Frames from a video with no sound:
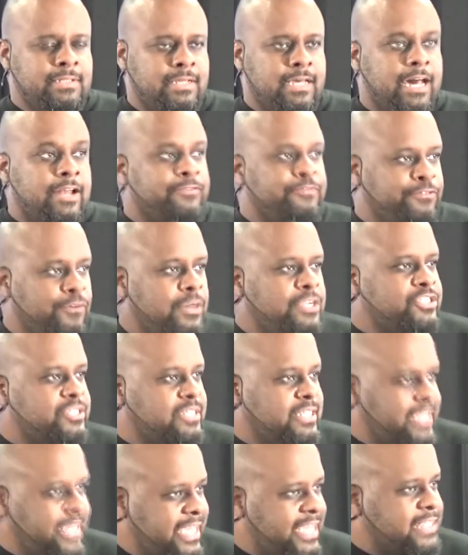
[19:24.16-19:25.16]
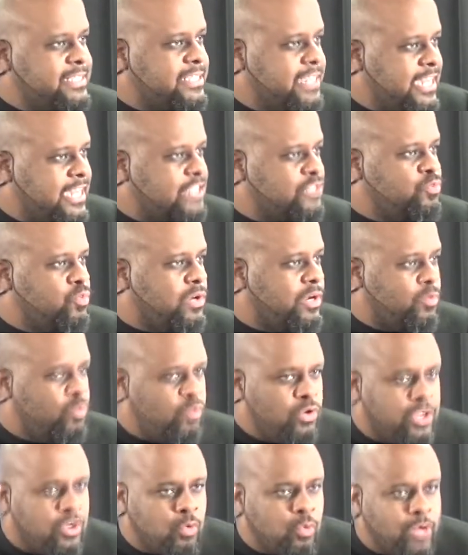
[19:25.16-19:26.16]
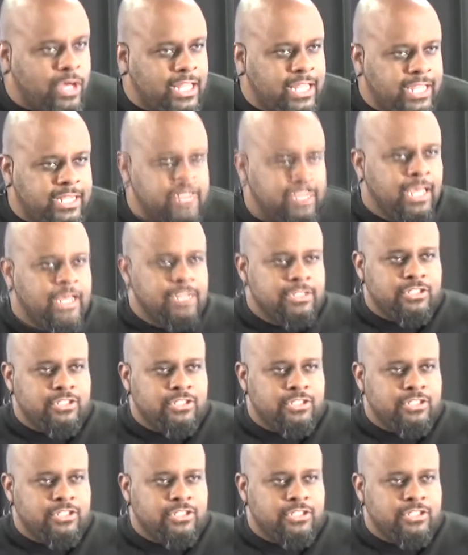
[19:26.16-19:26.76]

Unfortunately, it does, where we're willing